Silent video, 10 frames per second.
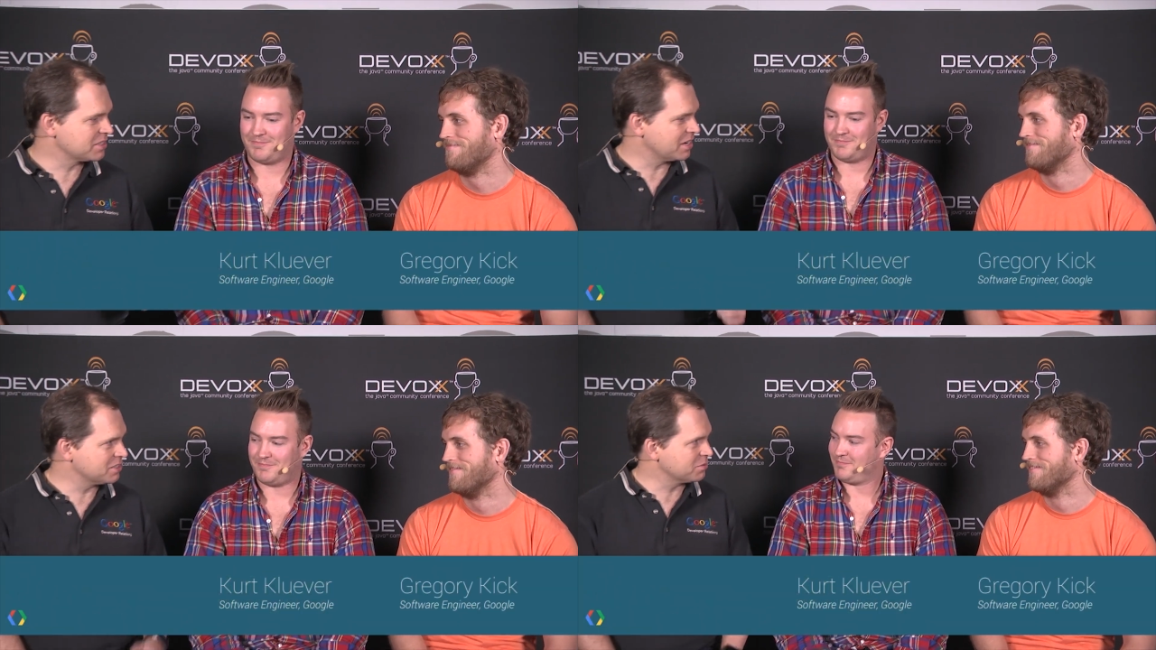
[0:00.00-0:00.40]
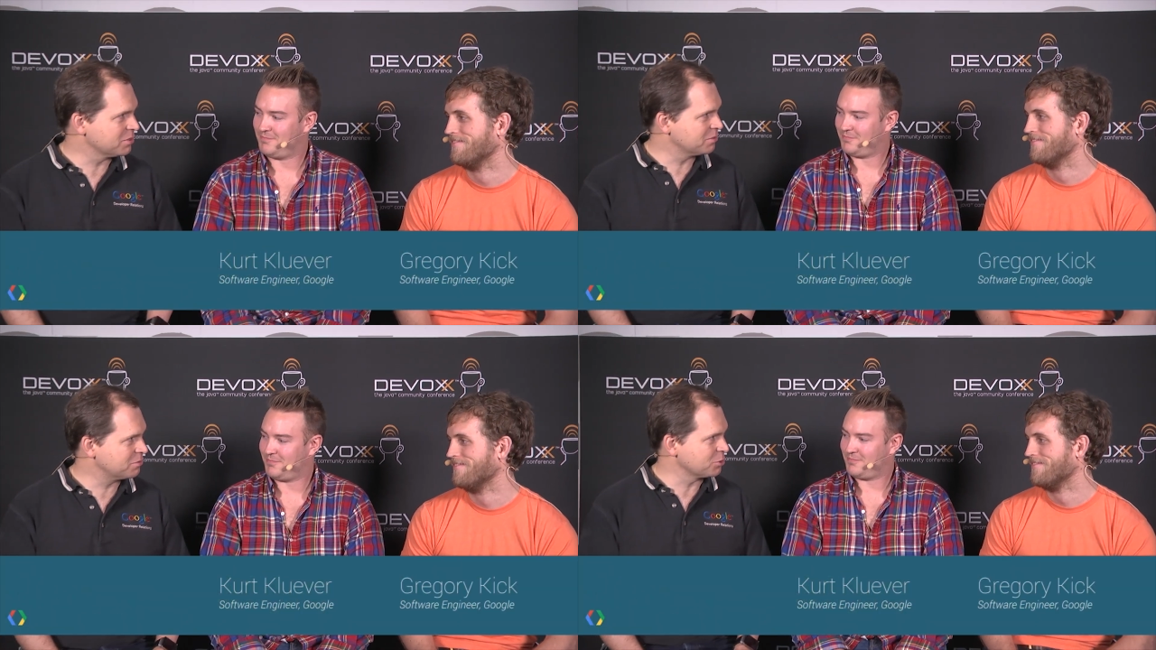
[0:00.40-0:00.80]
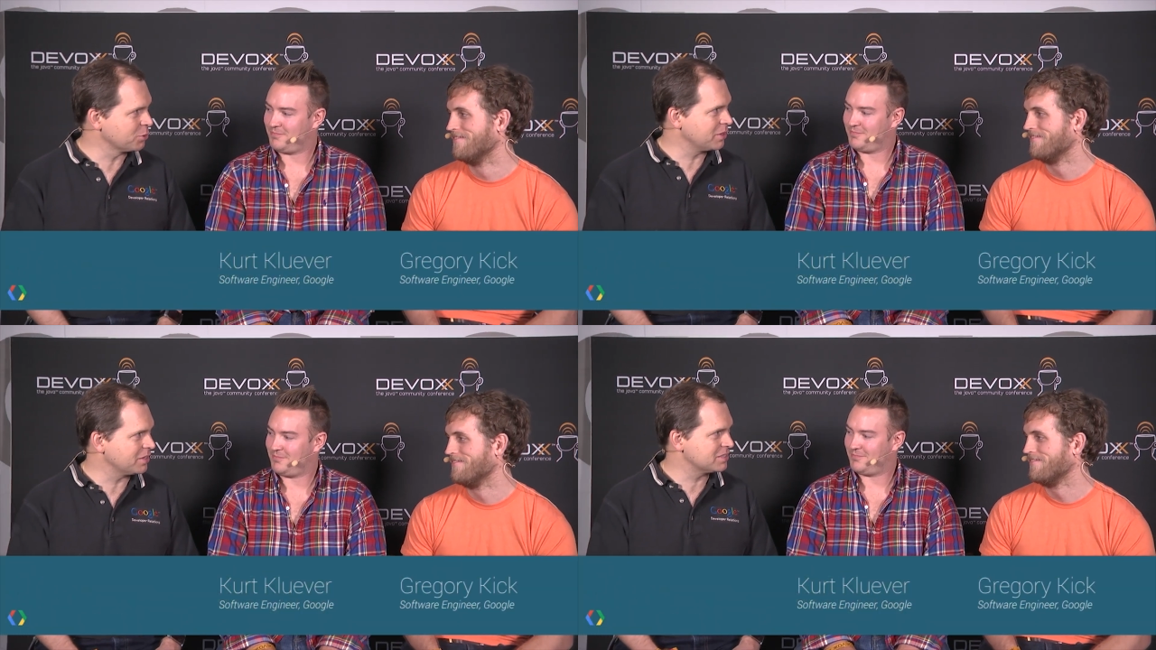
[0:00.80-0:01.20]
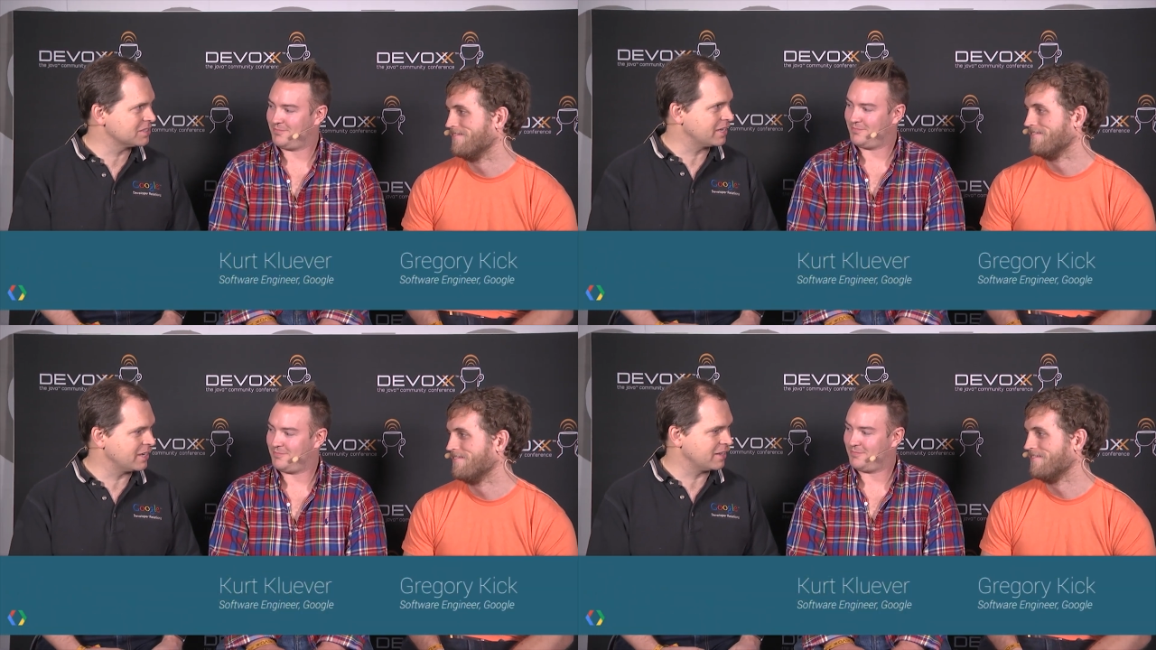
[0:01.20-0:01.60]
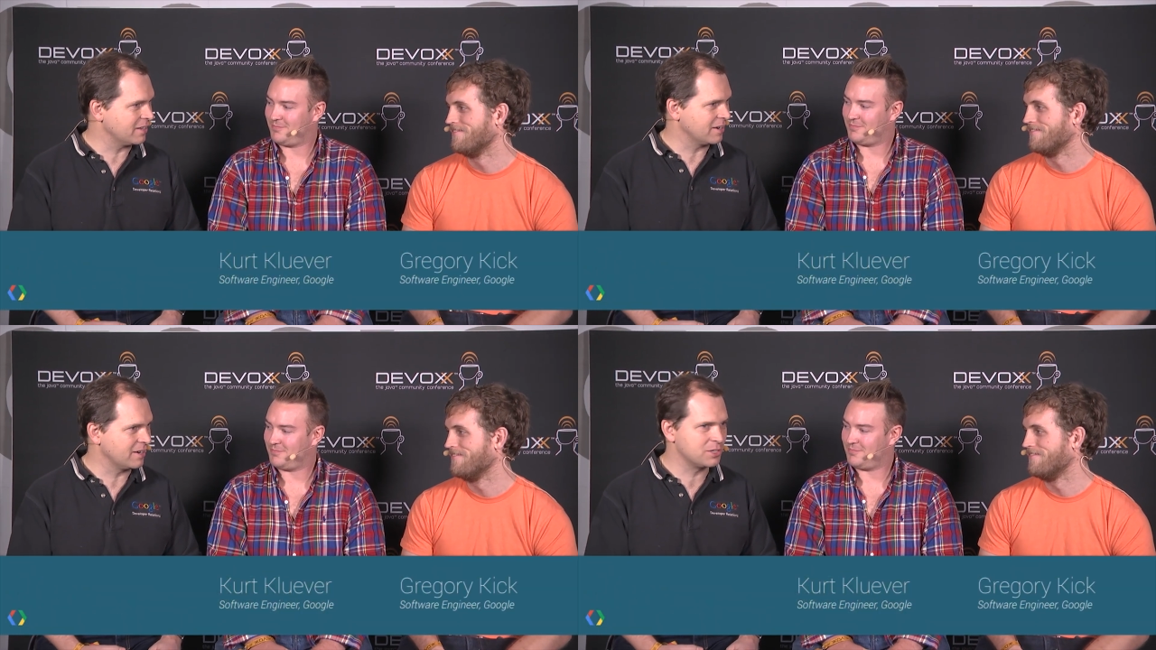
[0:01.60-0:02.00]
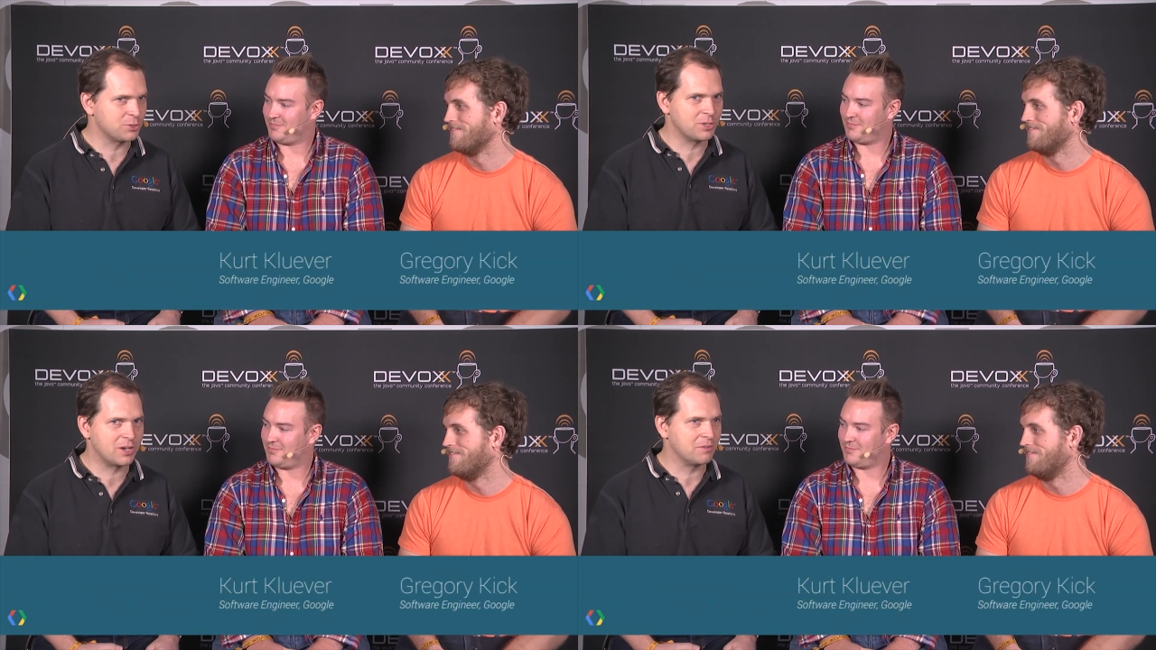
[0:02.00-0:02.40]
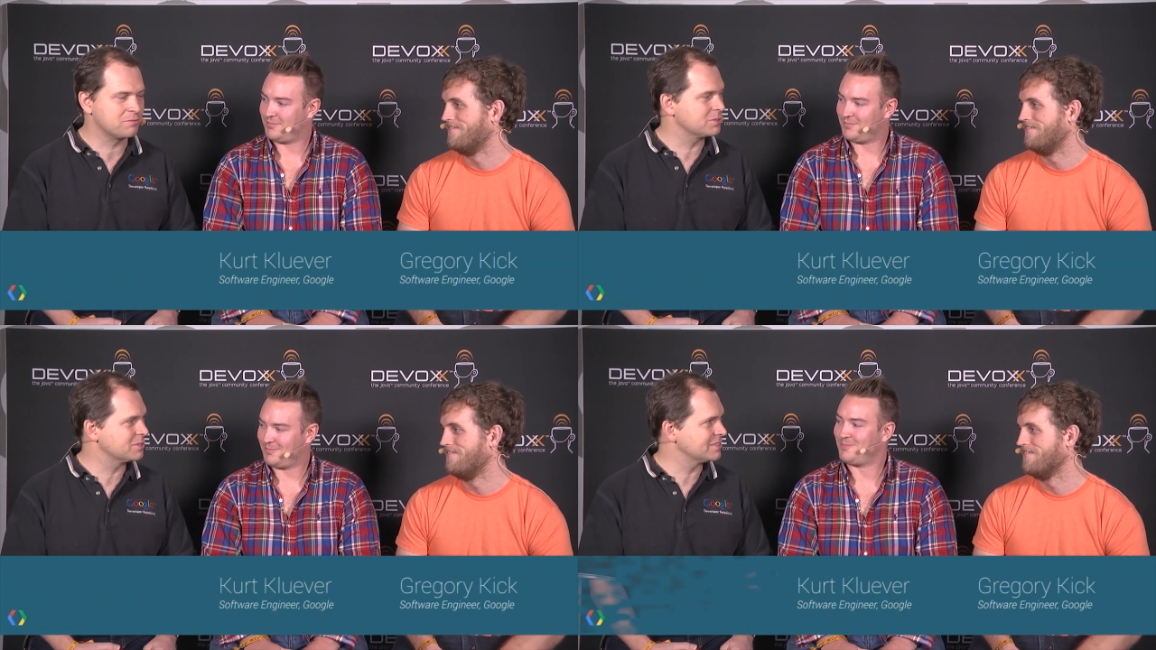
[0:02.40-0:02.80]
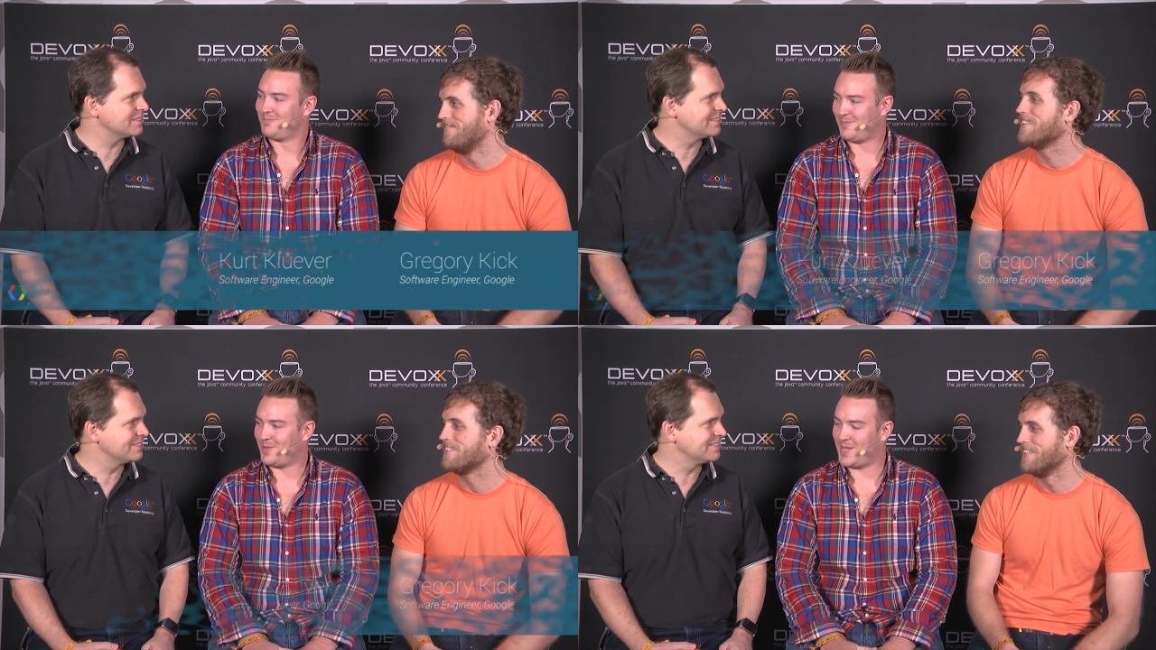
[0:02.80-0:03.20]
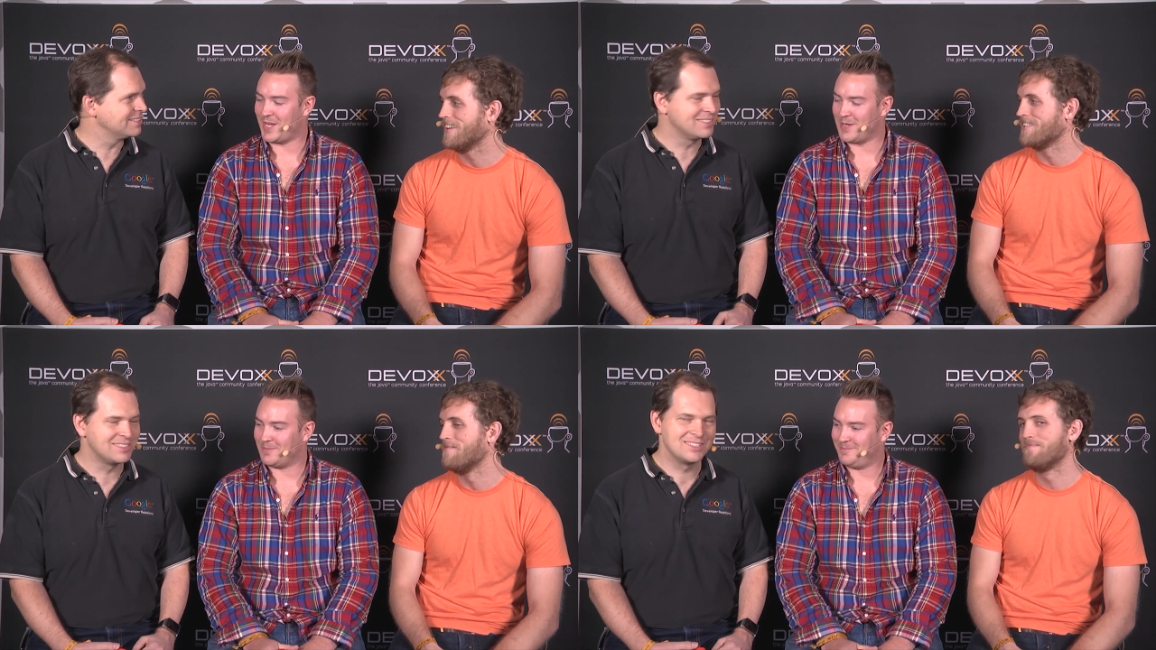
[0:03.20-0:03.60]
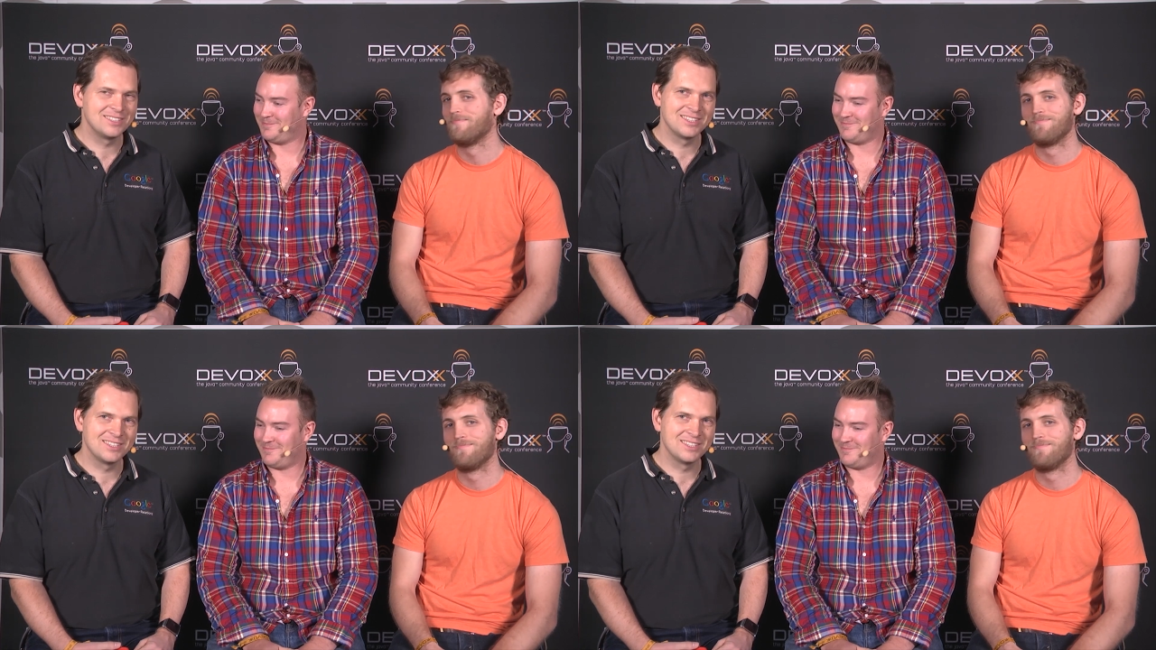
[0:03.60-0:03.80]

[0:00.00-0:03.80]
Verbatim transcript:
Speaker 1: guys, for, for doing this and uh, enjoy the conference. Excellent. Thank Thanks. You.